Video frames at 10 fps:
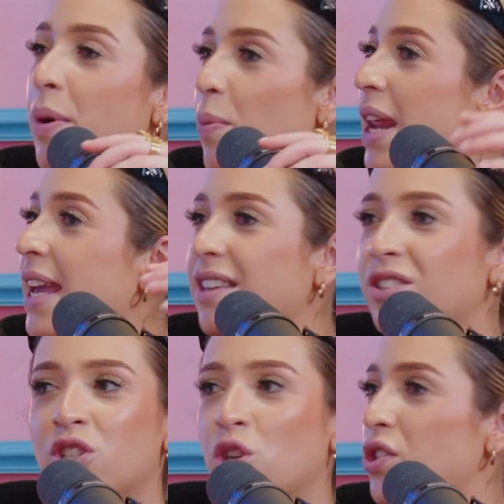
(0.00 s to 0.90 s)
But when he
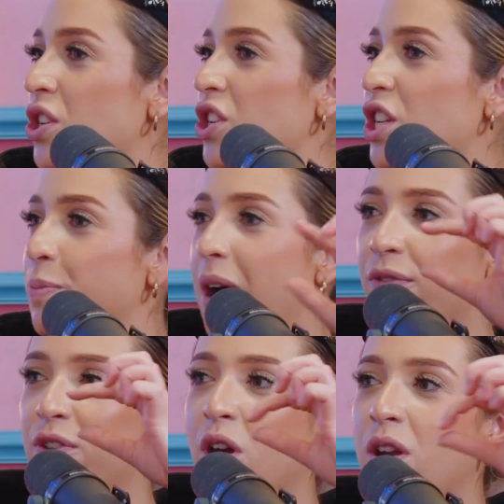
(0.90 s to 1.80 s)
gets a sausage in his
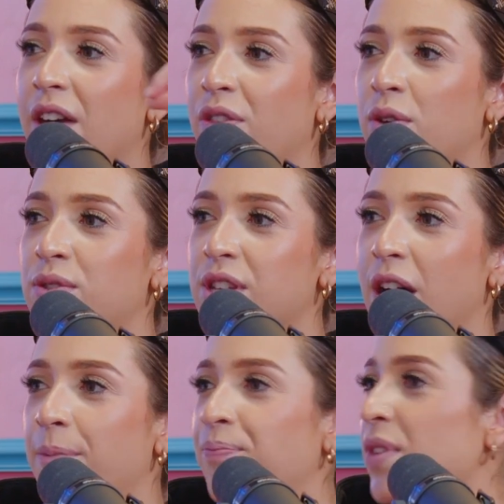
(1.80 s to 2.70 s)
mouth, you know, like those.